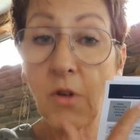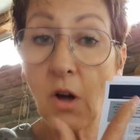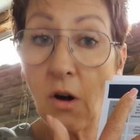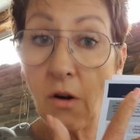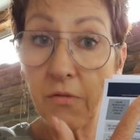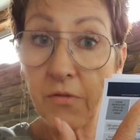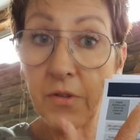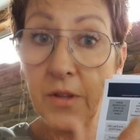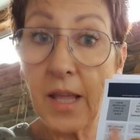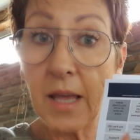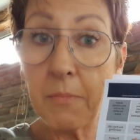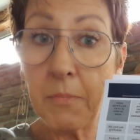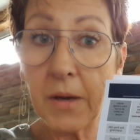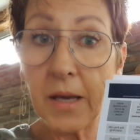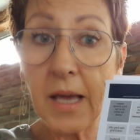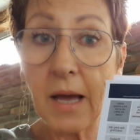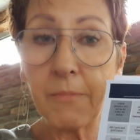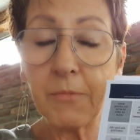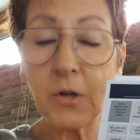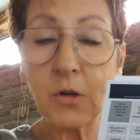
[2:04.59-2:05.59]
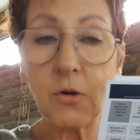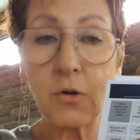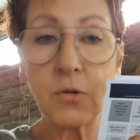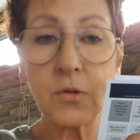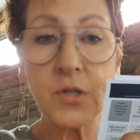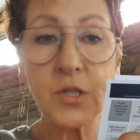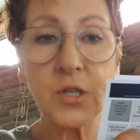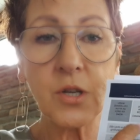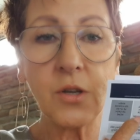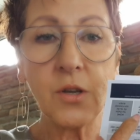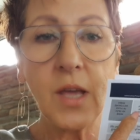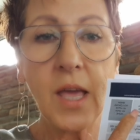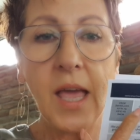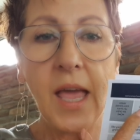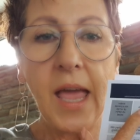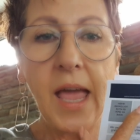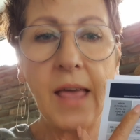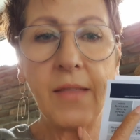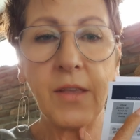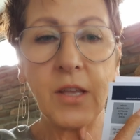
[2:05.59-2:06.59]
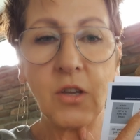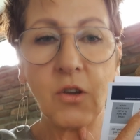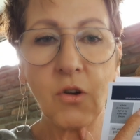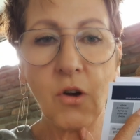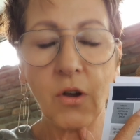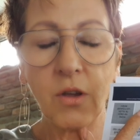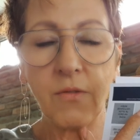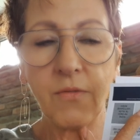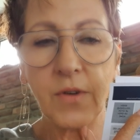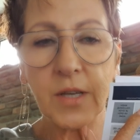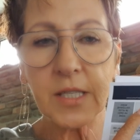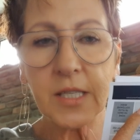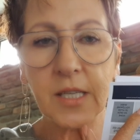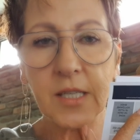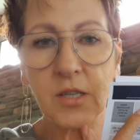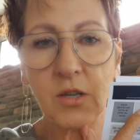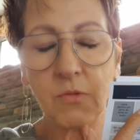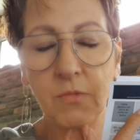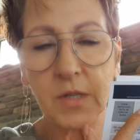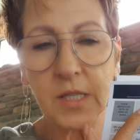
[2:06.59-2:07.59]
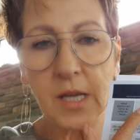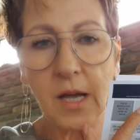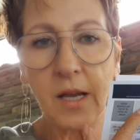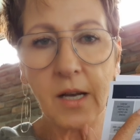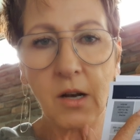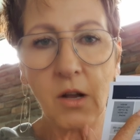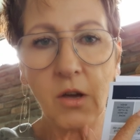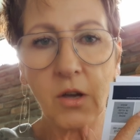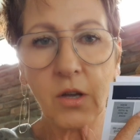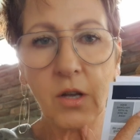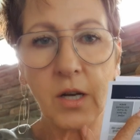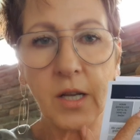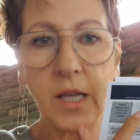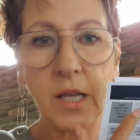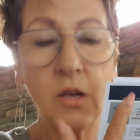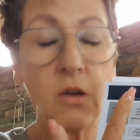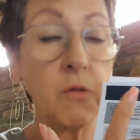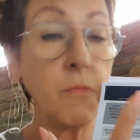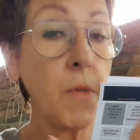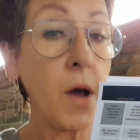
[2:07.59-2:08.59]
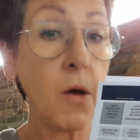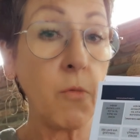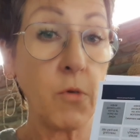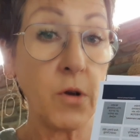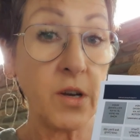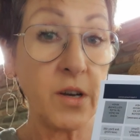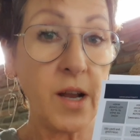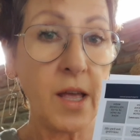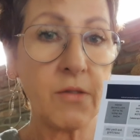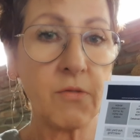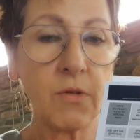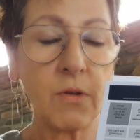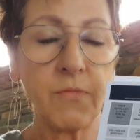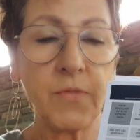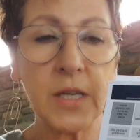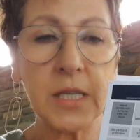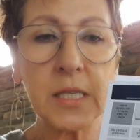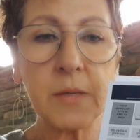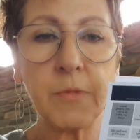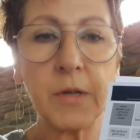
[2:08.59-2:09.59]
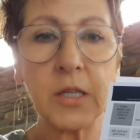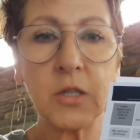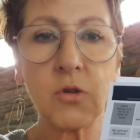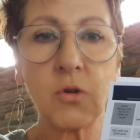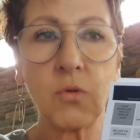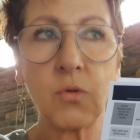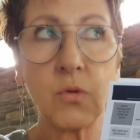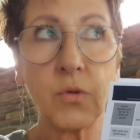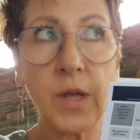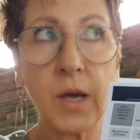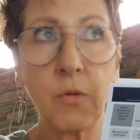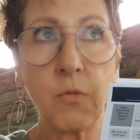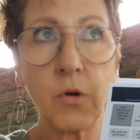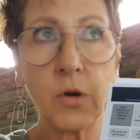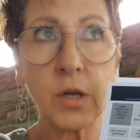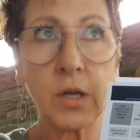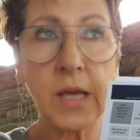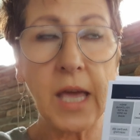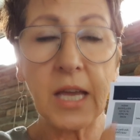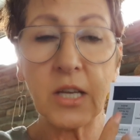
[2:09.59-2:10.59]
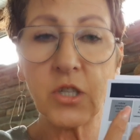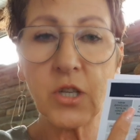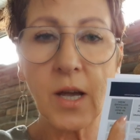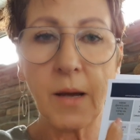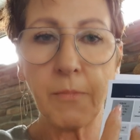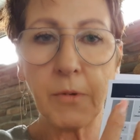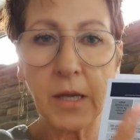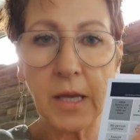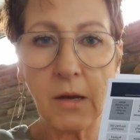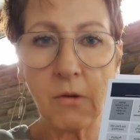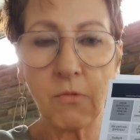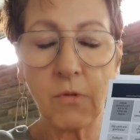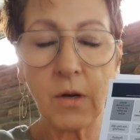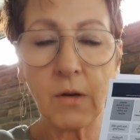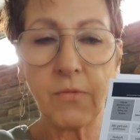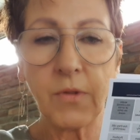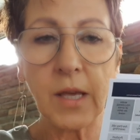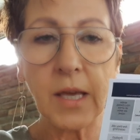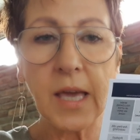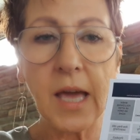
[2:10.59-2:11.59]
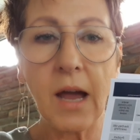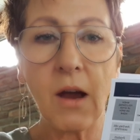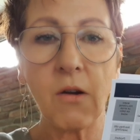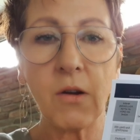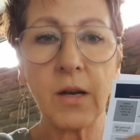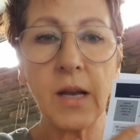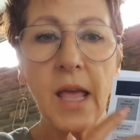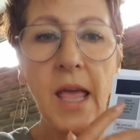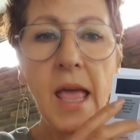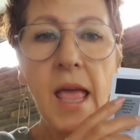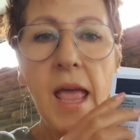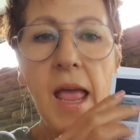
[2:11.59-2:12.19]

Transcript: Often they pick up the calls too. And then you've got investors who reside locally who might want another investment, or they want to cash up and get rid of their current.